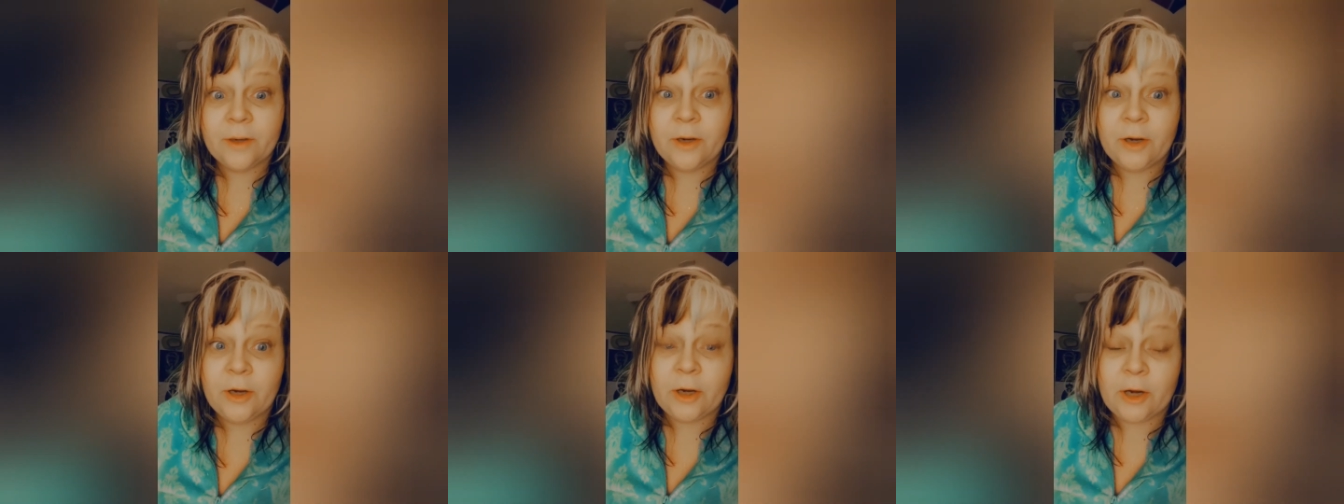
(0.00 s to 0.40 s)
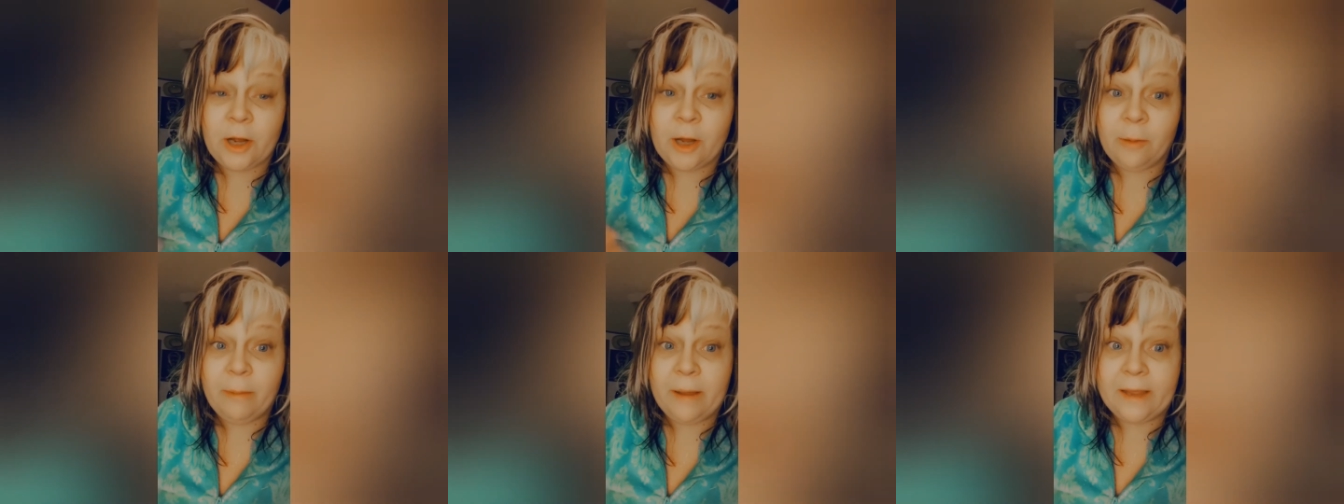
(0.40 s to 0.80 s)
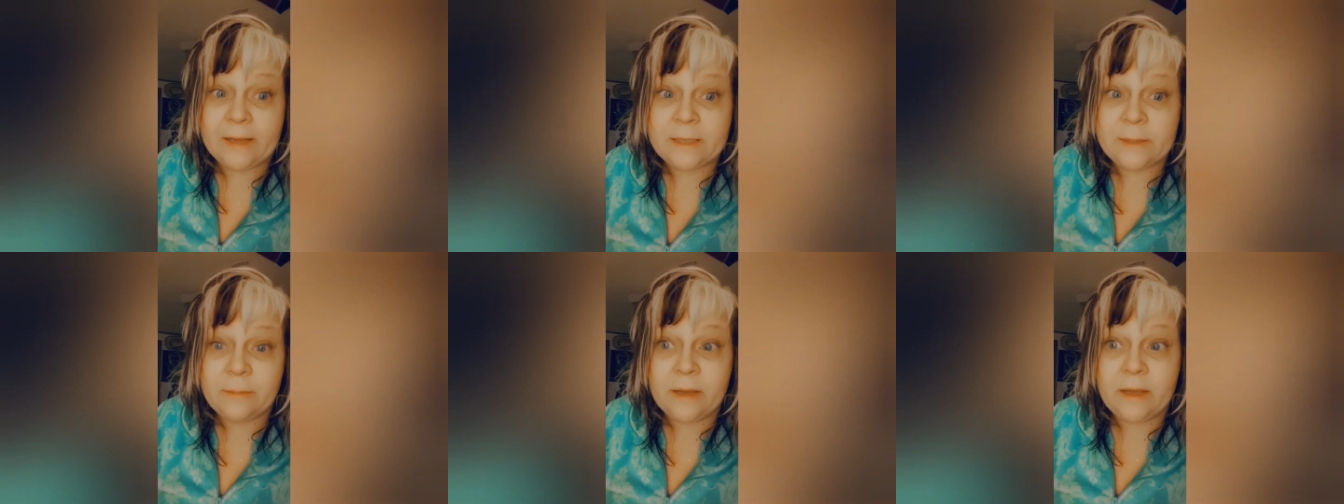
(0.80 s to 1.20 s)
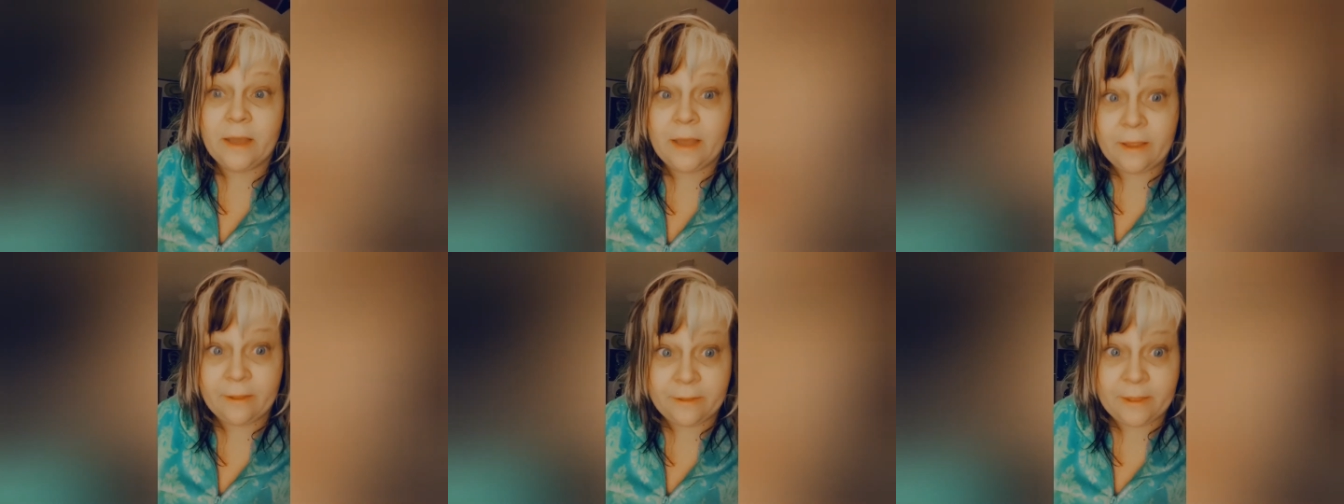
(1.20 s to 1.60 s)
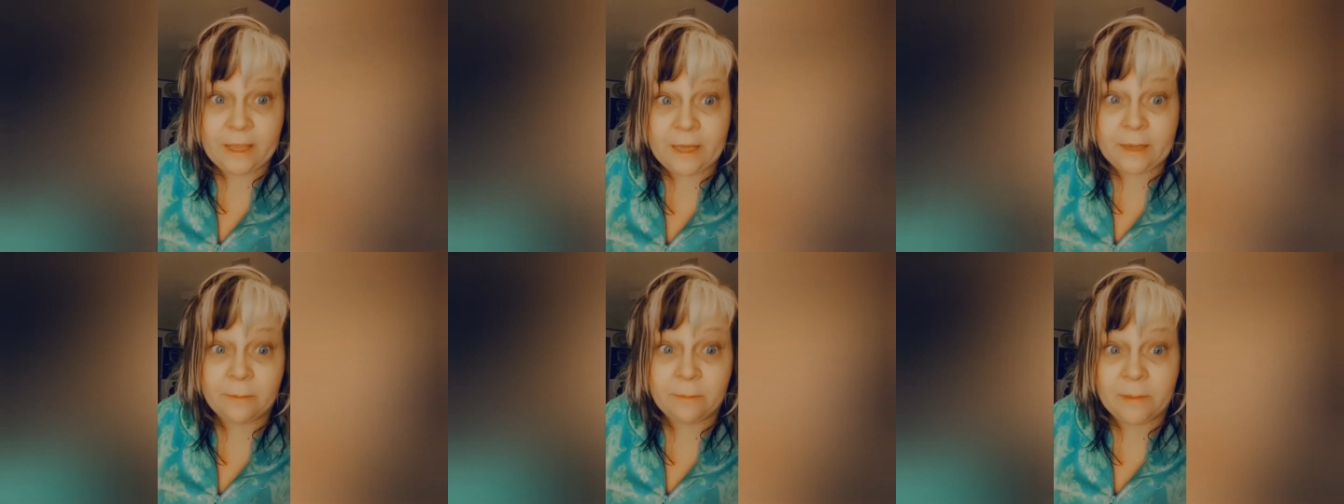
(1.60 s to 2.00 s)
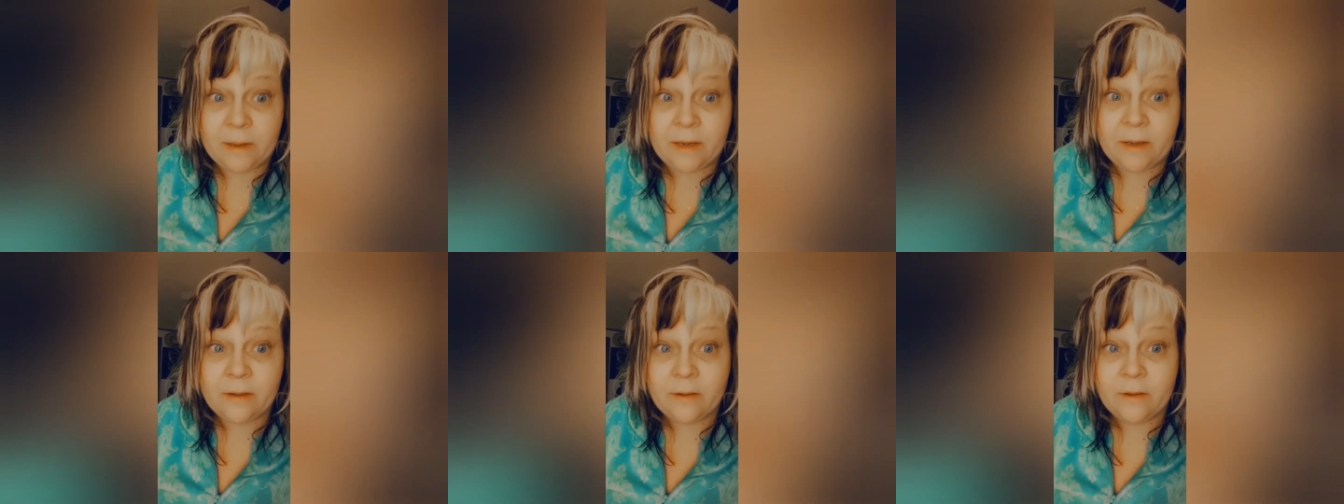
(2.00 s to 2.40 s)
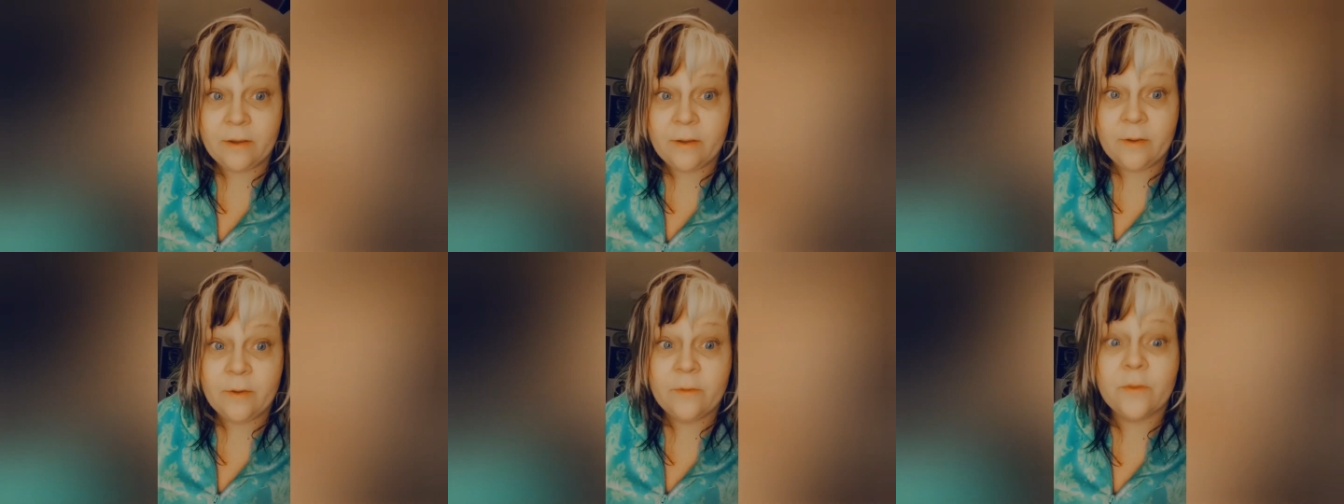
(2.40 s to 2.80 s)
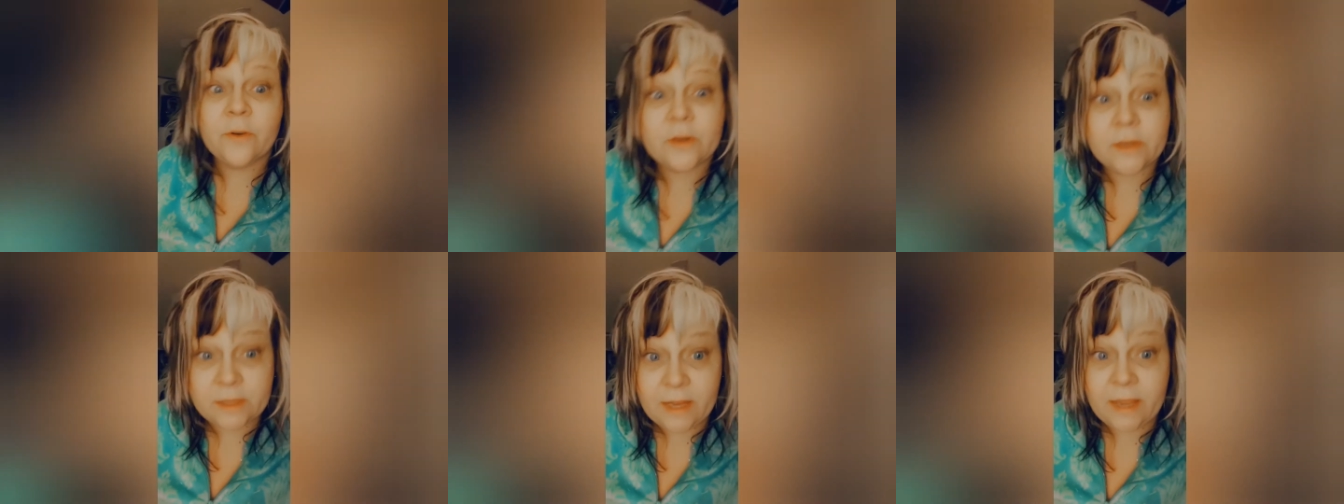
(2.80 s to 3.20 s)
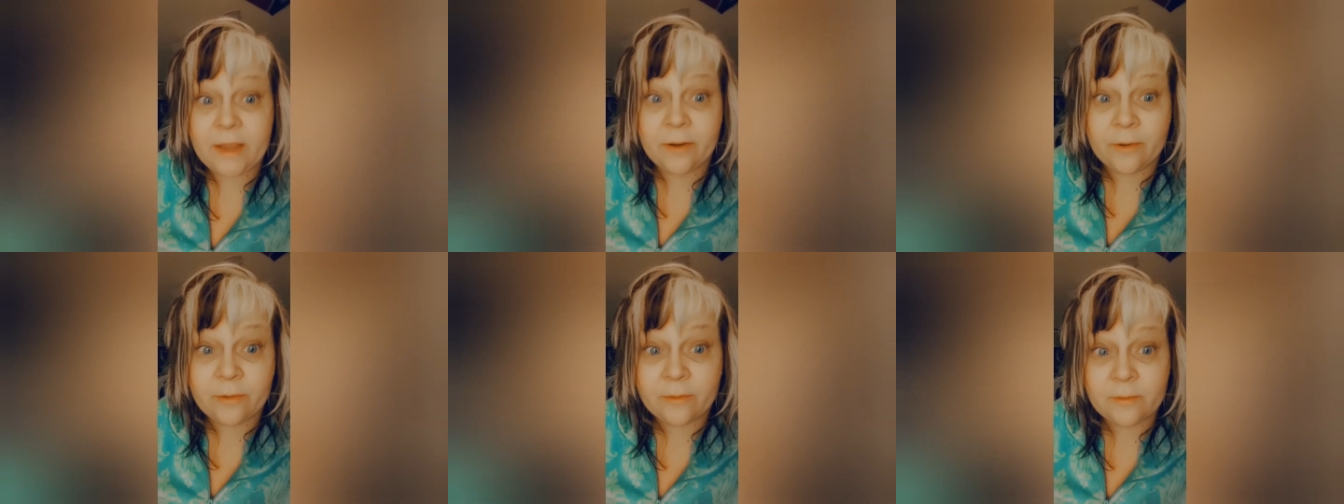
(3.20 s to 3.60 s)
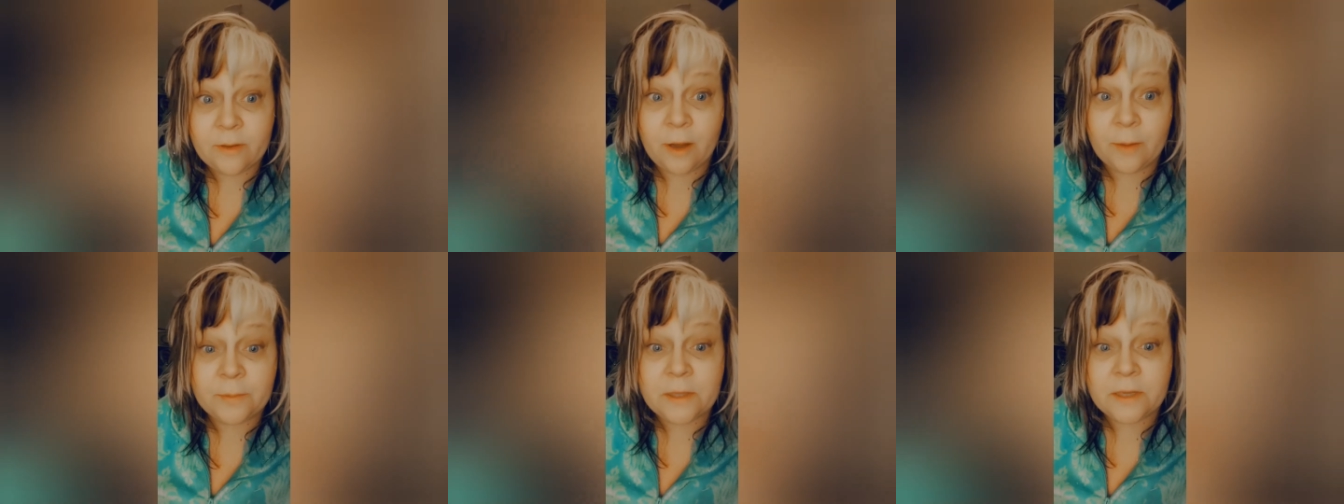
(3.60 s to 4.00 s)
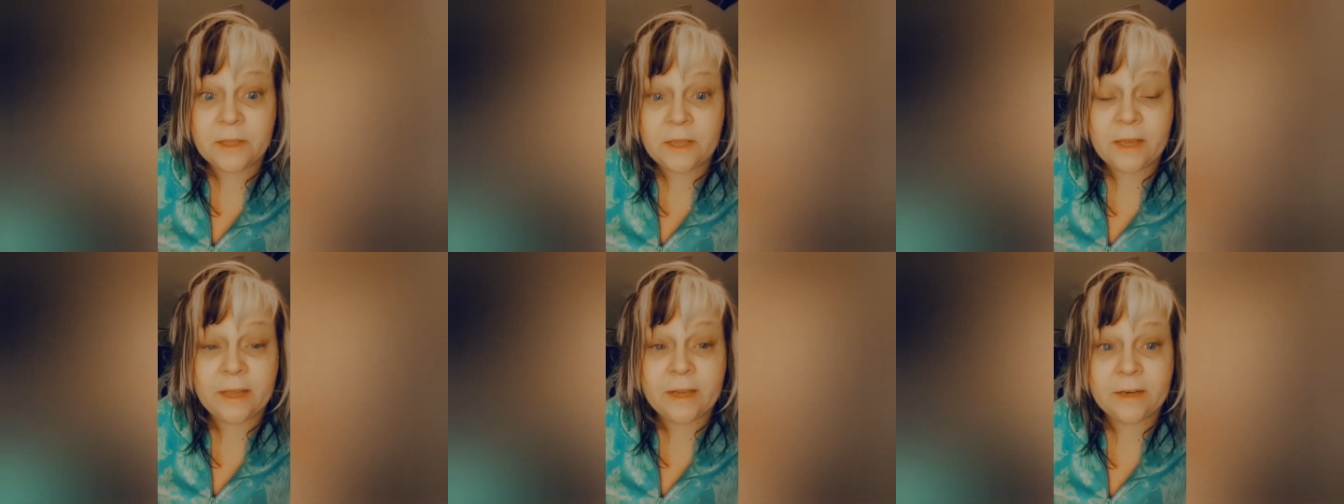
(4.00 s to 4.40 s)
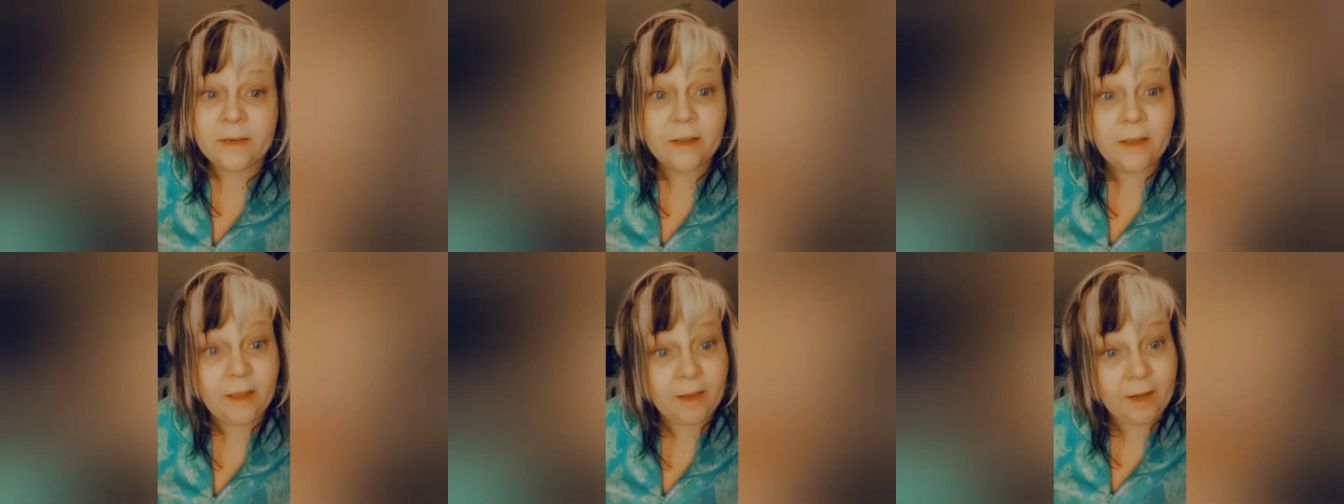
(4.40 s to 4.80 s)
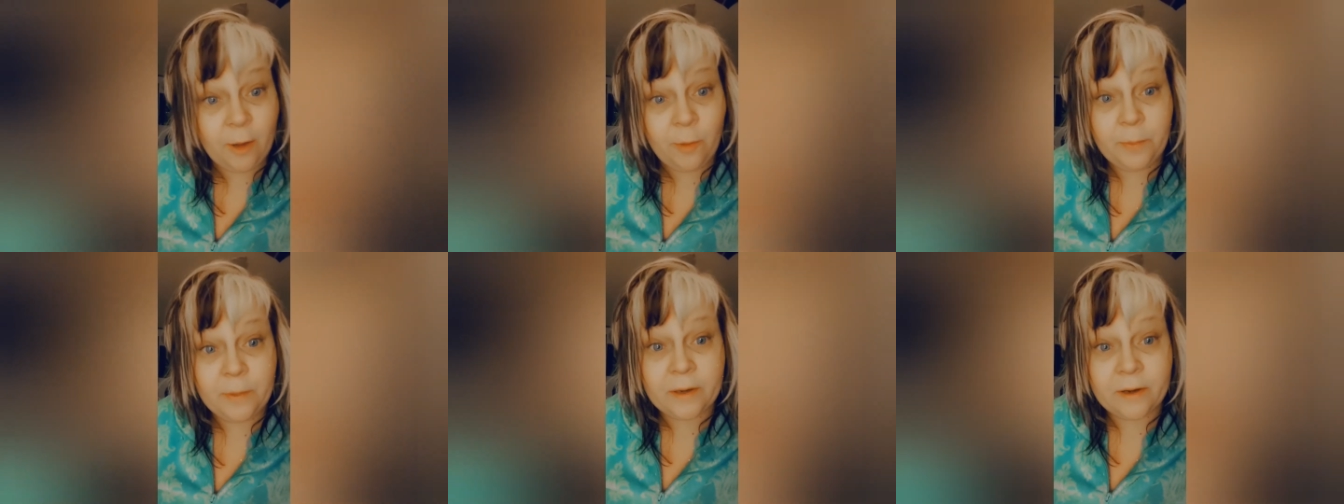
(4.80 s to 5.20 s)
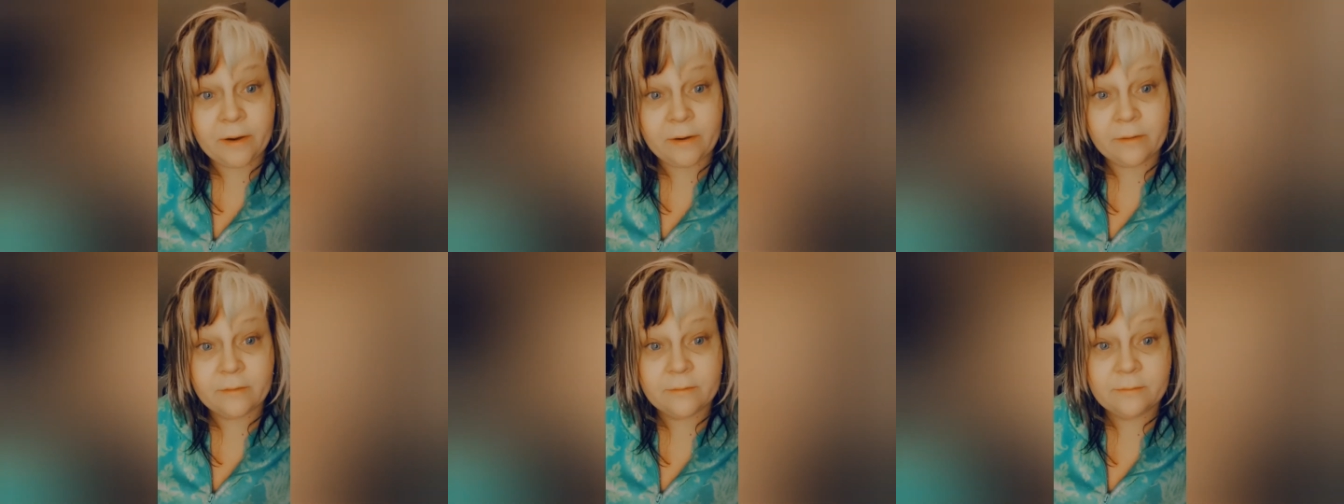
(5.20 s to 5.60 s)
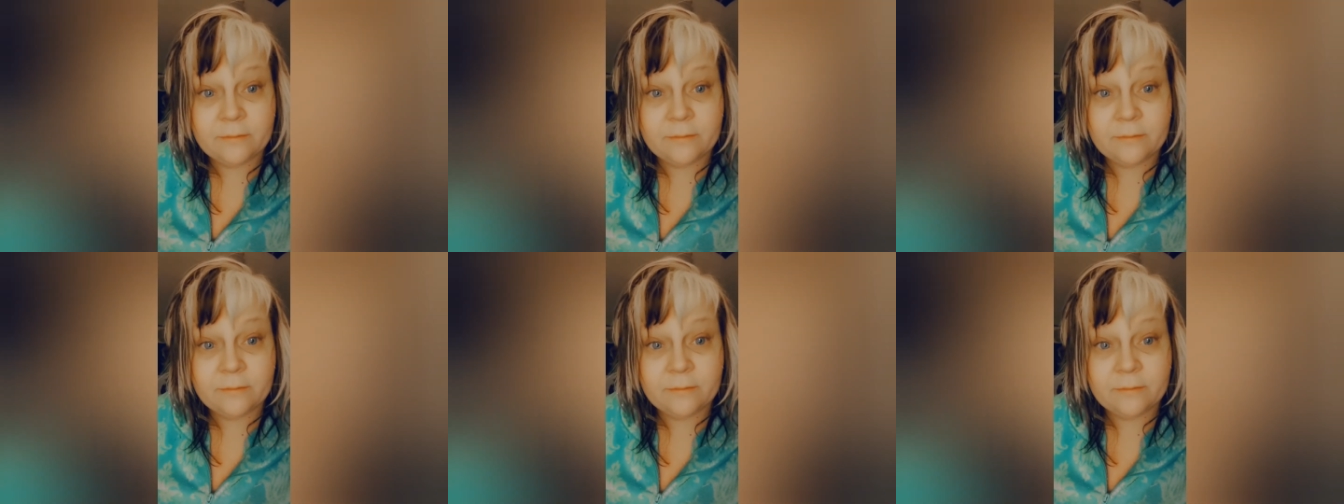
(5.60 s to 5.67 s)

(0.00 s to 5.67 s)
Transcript: her call back to me and thank me for staying up to the end and helping her.